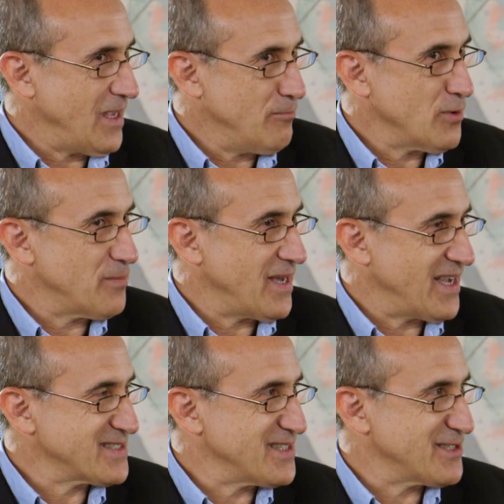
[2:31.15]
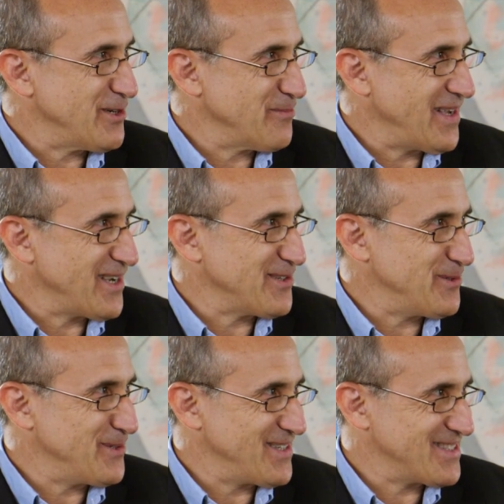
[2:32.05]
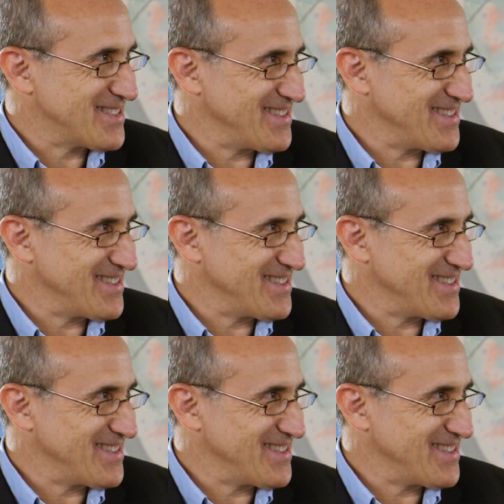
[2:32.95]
Paper bags that don't make noise.